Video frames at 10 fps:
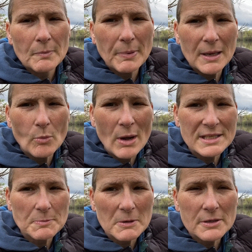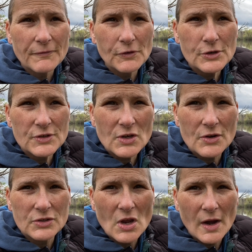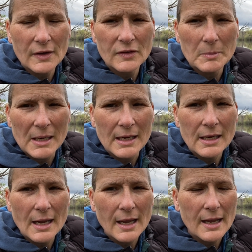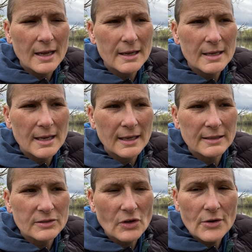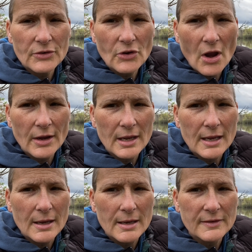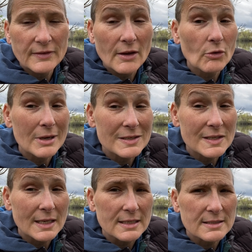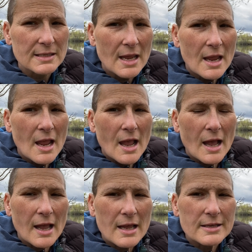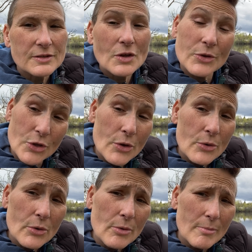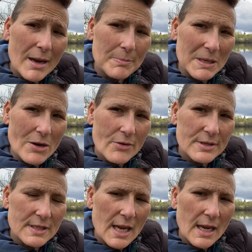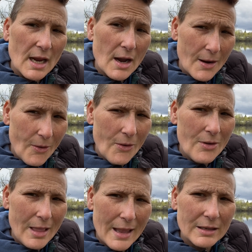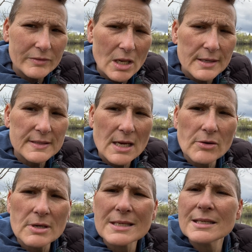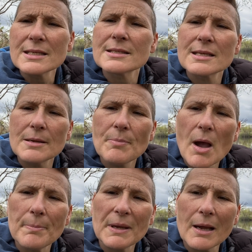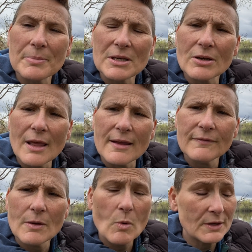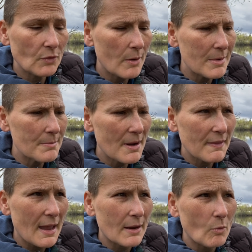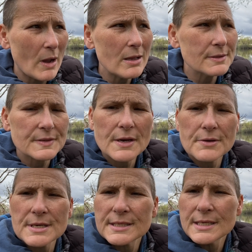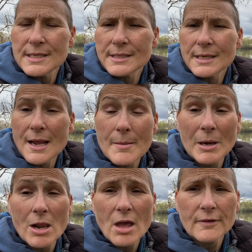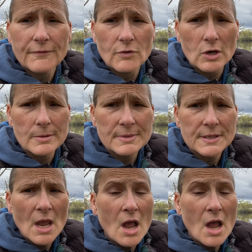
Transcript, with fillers: but when spirit first started talking to me, uh, it started talking in synchronicities. Uh, so you might be noticing a whole hell of a lot of synchronicities keep popping up in your life. And what do I mean by that? Well, synchronicities can come in a lot of forms.